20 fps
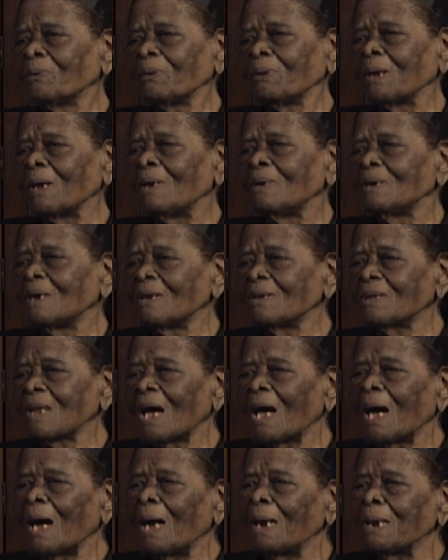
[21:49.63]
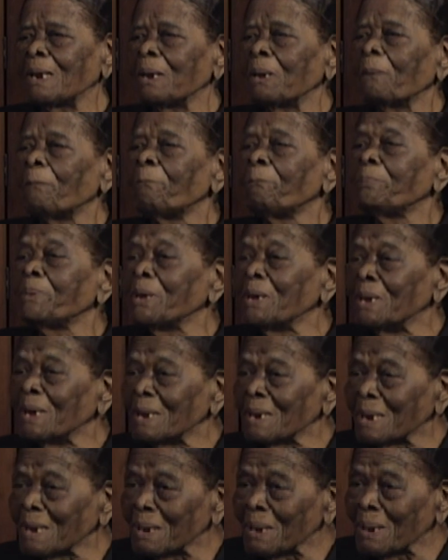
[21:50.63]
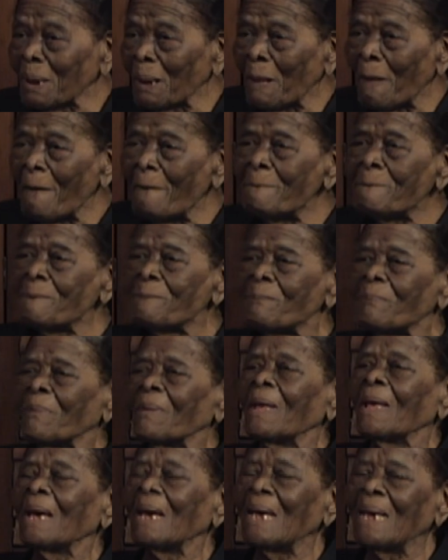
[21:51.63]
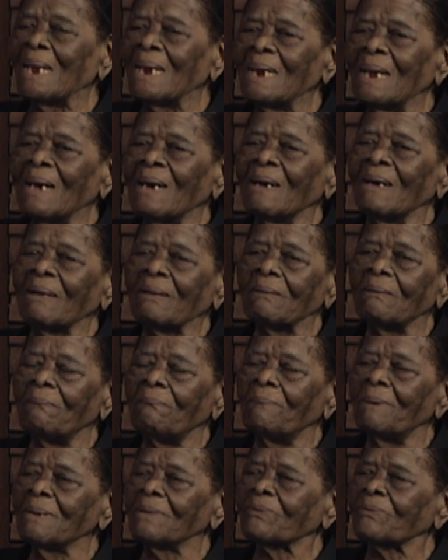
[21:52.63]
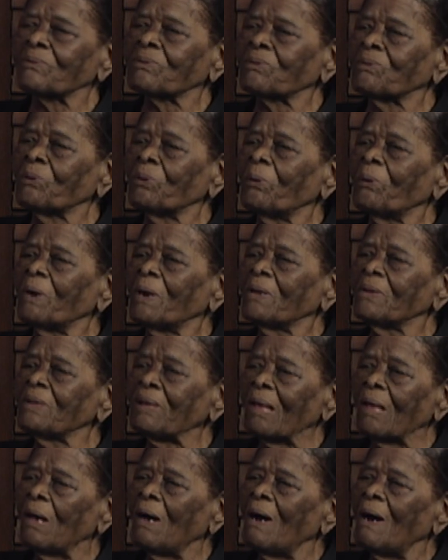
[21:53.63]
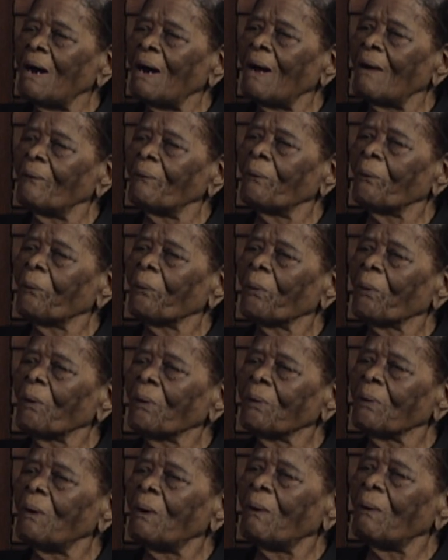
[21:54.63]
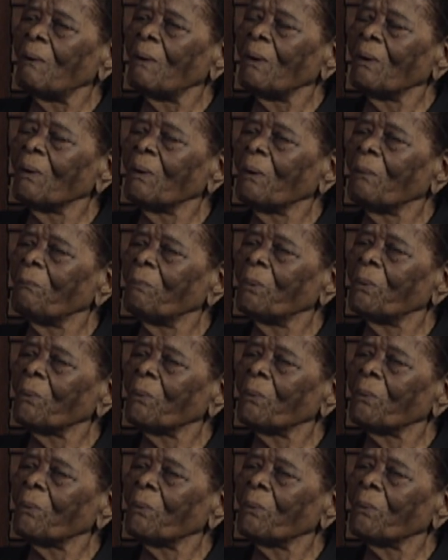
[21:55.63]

It's the idea of being here. And my story is, I wrote a little book.